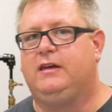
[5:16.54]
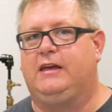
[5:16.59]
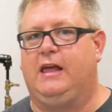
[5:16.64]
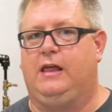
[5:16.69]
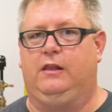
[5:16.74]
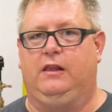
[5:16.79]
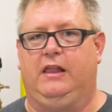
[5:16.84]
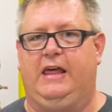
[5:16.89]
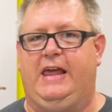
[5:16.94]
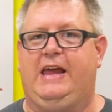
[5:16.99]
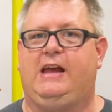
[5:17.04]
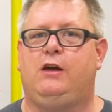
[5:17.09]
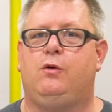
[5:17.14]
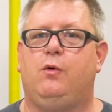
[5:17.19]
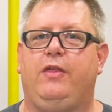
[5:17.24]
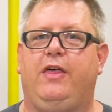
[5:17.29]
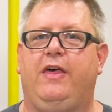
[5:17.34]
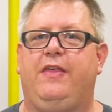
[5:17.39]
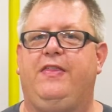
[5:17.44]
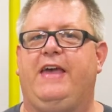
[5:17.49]
can leak
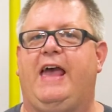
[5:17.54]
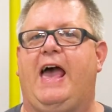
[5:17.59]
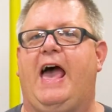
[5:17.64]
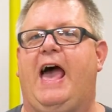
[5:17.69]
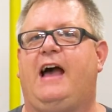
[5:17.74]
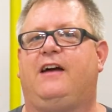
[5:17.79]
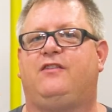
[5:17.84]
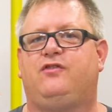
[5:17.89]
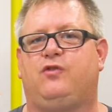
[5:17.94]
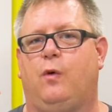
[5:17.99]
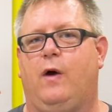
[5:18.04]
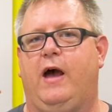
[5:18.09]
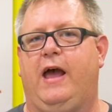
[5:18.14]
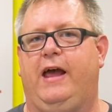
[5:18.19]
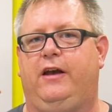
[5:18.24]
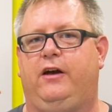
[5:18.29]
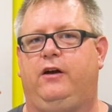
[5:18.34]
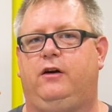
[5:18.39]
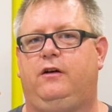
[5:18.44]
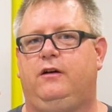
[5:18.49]
within the
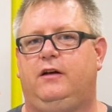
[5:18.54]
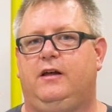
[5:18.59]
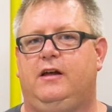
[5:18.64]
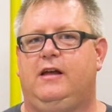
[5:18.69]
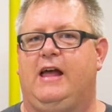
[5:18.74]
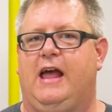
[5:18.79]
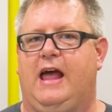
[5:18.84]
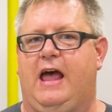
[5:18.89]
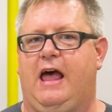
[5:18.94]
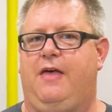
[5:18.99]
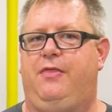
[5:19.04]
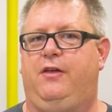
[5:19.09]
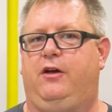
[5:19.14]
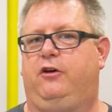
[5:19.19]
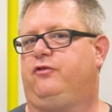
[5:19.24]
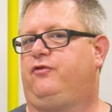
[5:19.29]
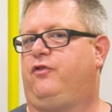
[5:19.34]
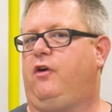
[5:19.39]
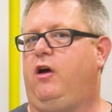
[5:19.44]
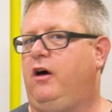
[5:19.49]
actuator and
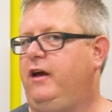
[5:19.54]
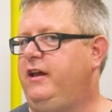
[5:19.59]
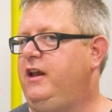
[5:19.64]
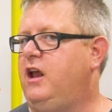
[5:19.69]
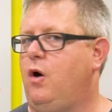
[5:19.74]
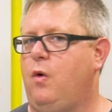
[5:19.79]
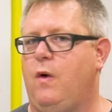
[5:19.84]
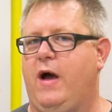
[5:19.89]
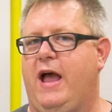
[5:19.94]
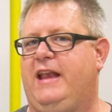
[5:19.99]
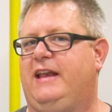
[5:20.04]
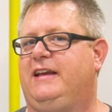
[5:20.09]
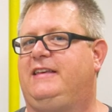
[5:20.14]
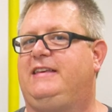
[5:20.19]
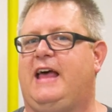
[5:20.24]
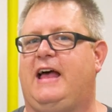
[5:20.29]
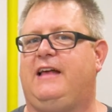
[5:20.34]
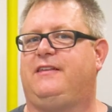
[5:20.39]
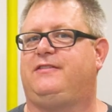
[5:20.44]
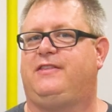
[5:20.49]
there's really no way to
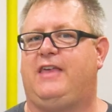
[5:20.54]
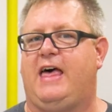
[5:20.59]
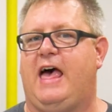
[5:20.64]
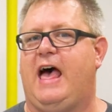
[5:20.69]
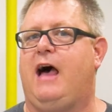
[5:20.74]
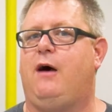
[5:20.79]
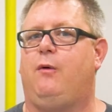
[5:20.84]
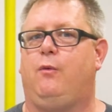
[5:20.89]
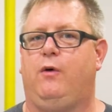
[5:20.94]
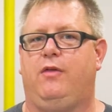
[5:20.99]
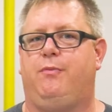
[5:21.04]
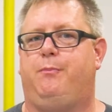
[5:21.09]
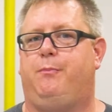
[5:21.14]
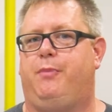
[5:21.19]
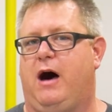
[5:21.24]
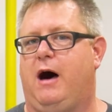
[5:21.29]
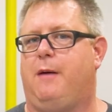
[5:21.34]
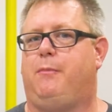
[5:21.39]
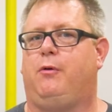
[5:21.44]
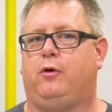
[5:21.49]
test that with
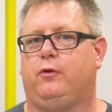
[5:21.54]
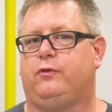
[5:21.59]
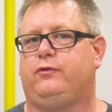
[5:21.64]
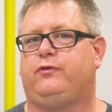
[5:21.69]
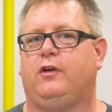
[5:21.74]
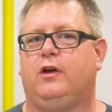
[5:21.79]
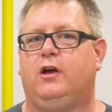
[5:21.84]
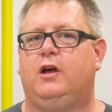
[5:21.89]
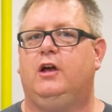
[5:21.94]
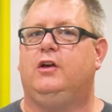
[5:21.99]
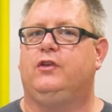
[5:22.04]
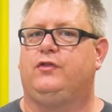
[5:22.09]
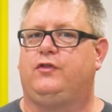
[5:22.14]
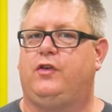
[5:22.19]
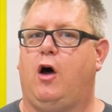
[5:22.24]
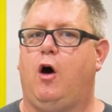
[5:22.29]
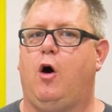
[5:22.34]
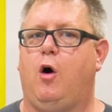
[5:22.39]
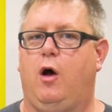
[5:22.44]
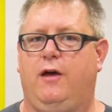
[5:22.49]
bubbles.
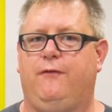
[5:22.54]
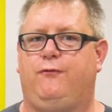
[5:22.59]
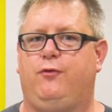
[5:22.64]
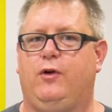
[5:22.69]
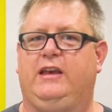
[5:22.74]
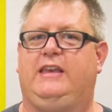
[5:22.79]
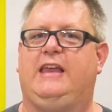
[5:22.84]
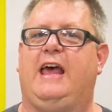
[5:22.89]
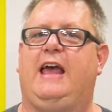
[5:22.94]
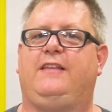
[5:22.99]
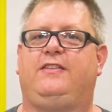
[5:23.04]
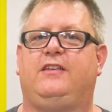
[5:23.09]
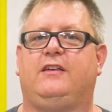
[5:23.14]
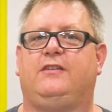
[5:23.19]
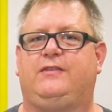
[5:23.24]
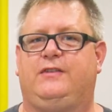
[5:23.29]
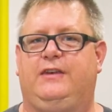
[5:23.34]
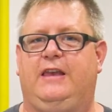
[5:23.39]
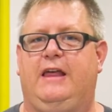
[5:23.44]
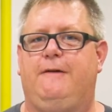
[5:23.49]
So if we take the
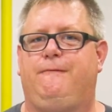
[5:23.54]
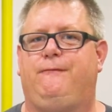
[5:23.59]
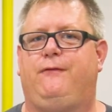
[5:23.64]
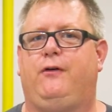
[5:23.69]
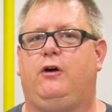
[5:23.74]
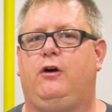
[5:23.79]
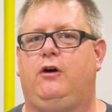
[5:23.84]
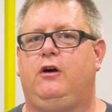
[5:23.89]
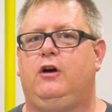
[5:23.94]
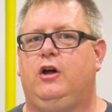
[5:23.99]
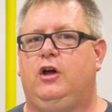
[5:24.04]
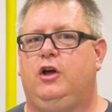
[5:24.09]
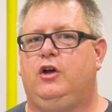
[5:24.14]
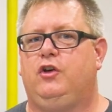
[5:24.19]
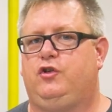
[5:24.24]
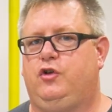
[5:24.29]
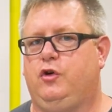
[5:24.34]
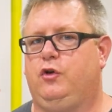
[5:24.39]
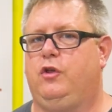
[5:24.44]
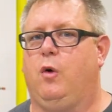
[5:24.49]
sniffer
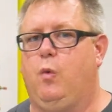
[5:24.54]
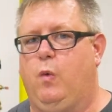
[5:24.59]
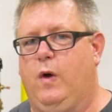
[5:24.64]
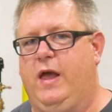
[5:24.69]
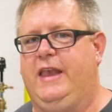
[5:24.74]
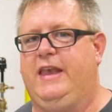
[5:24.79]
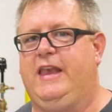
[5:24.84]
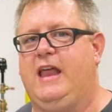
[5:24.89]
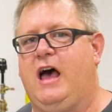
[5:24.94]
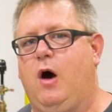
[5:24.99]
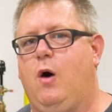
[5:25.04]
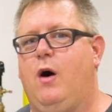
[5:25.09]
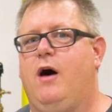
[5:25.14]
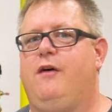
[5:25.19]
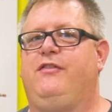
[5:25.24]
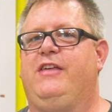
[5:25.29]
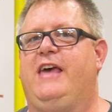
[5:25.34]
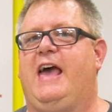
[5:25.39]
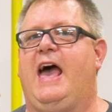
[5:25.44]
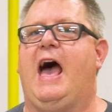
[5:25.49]
to the window
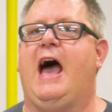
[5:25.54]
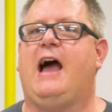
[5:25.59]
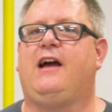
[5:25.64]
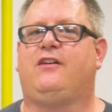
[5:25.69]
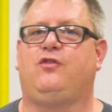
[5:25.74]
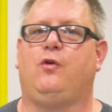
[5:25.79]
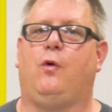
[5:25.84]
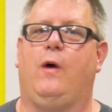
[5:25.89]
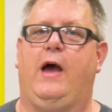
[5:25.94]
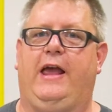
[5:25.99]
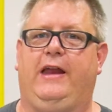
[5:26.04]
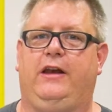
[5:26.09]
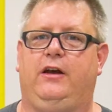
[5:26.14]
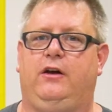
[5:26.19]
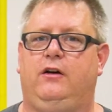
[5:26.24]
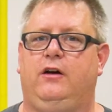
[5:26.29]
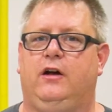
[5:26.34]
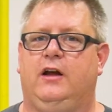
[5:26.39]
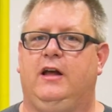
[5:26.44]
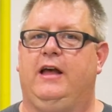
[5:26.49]
of the
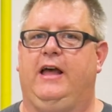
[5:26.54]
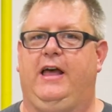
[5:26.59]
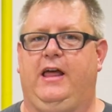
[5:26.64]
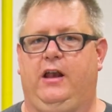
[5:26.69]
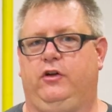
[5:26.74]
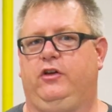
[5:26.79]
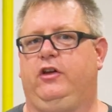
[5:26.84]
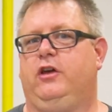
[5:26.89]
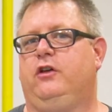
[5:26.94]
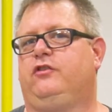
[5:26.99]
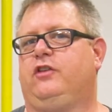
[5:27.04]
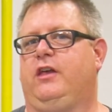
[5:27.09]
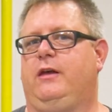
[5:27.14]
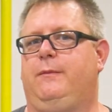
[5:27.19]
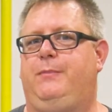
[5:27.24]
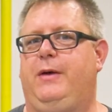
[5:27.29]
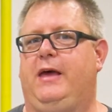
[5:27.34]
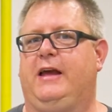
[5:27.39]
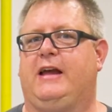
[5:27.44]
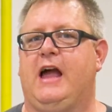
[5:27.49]
actuator it'll usually
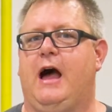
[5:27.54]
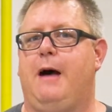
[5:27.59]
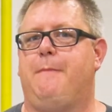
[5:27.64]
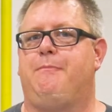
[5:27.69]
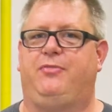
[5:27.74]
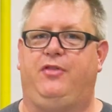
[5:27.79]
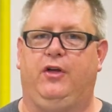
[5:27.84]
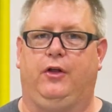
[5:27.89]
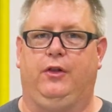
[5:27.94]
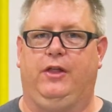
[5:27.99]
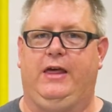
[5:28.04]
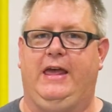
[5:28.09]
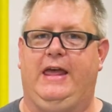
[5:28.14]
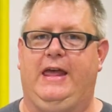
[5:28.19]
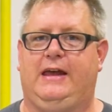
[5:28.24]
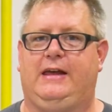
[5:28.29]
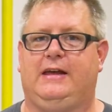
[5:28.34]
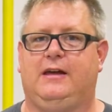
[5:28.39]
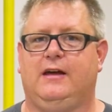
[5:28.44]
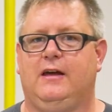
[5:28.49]
pick up the
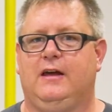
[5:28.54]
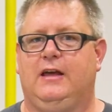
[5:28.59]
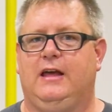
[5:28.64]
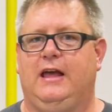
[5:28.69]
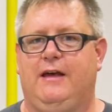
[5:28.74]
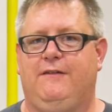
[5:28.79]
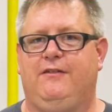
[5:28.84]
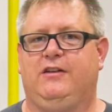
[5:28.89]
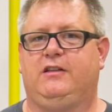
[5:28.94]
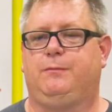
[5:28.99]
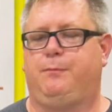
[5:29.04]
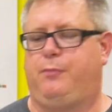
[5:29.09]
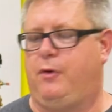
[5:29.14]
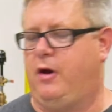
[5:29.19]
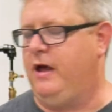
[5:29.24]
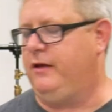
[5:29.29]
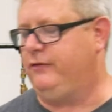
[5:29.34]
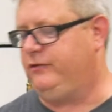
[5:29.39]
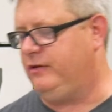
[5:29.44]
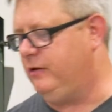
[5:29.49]
leak if it's
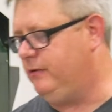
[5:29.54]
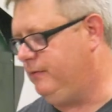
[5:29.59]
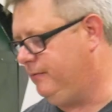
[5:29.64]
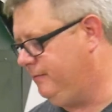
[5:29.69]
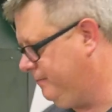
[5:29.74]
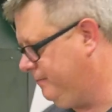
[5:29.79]
present.